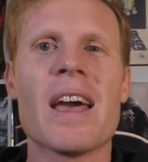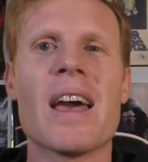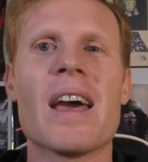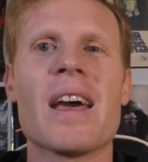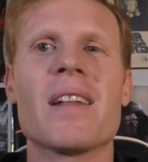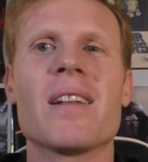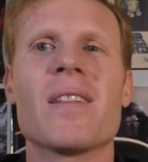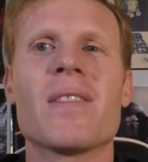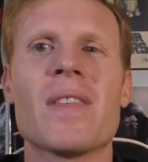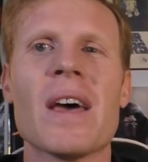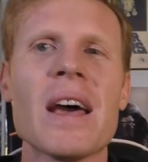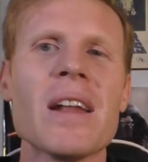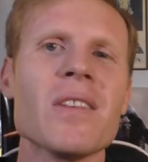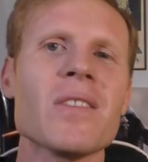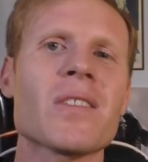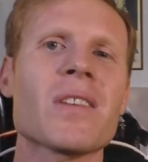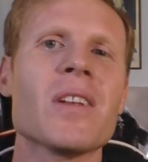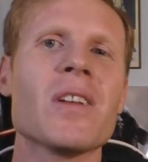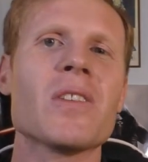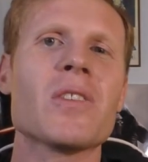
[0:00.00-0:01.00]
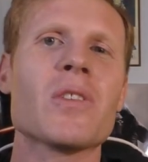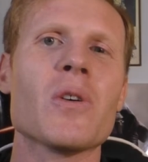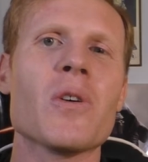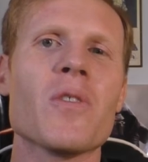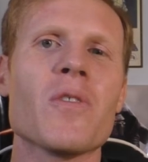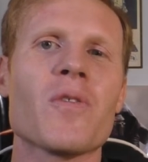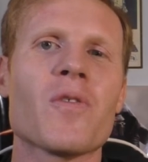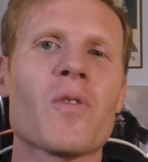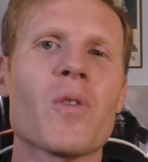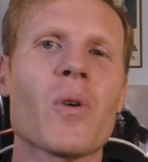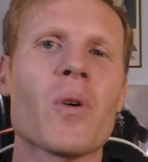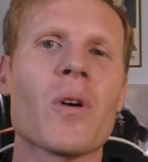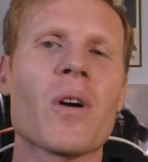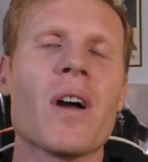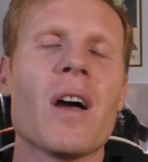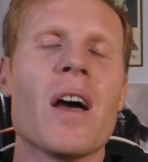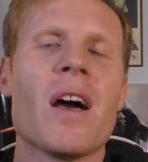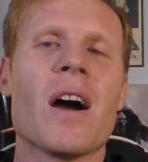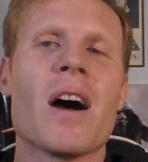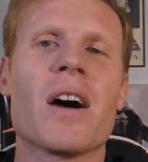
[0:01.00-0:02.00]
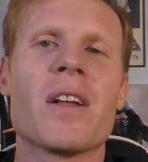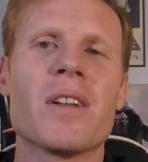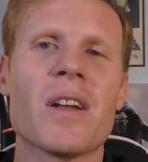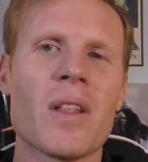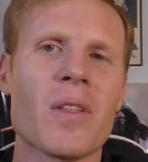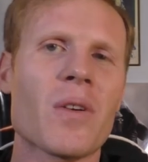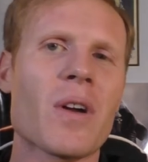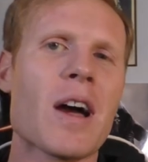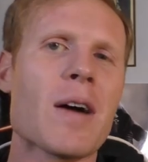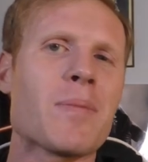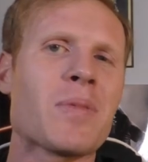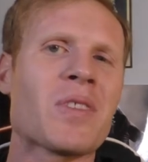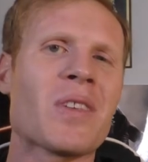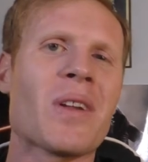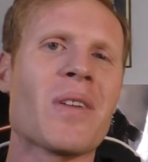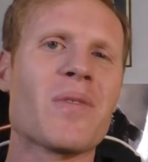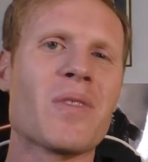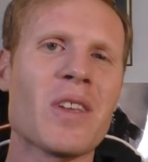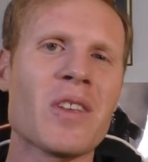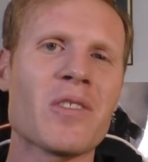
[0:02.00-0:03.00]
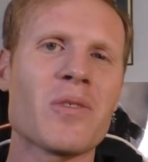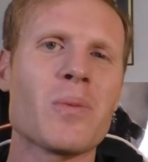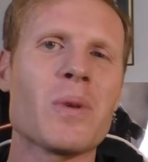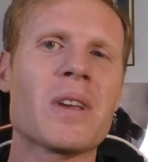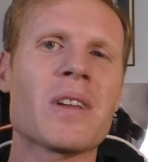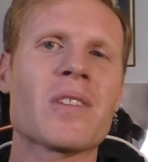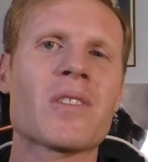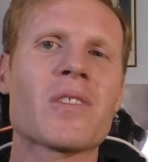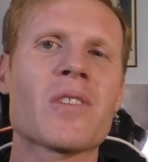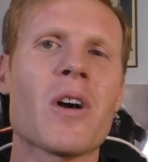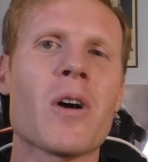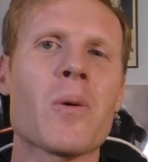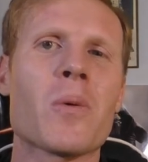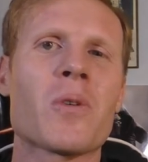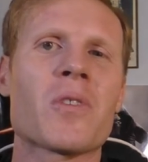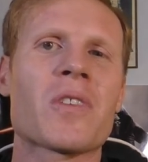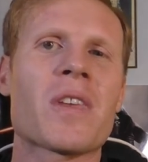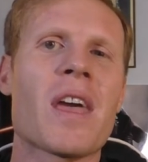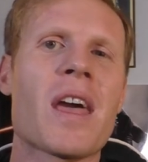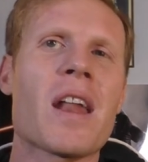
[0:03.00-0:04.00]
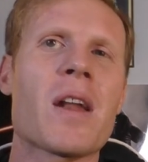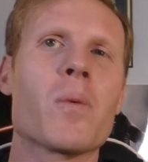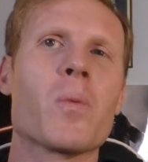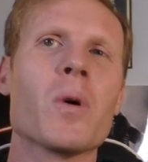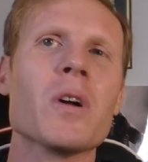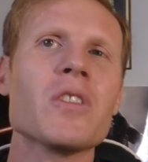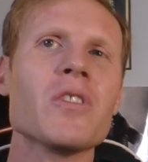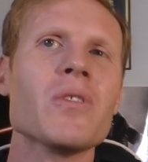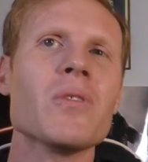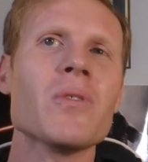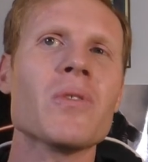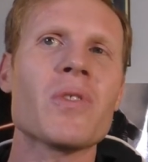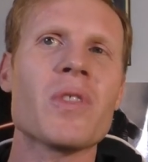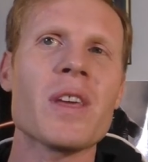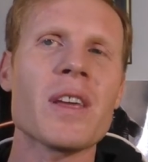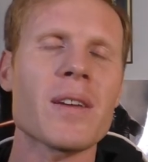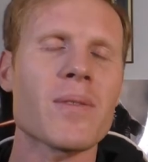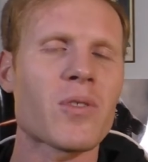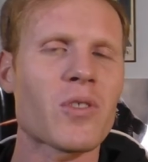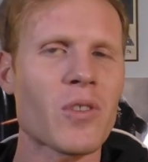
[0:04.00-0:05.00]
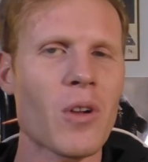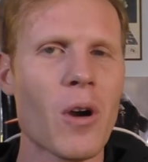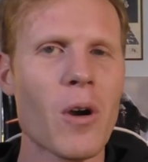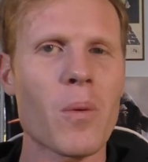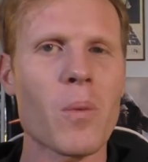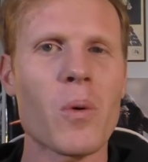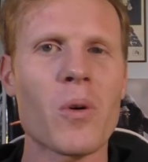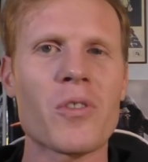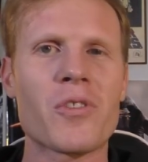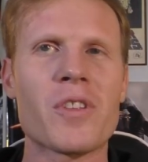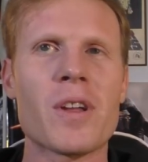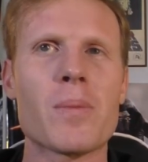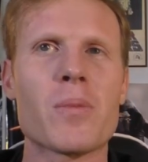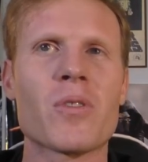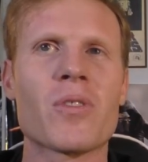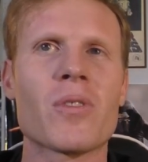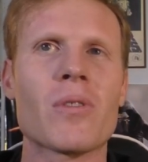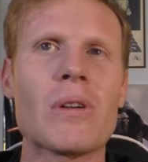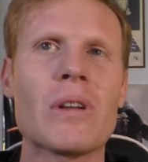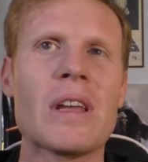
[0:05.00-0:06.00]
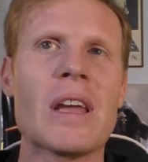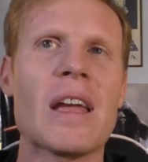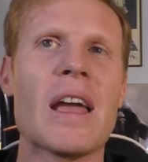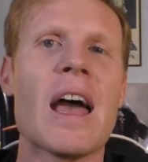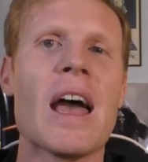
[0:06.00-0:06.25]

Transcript: And that is going to do it for another episode of This Week in Star Wars Canon. What did you think of Star Wars number 38?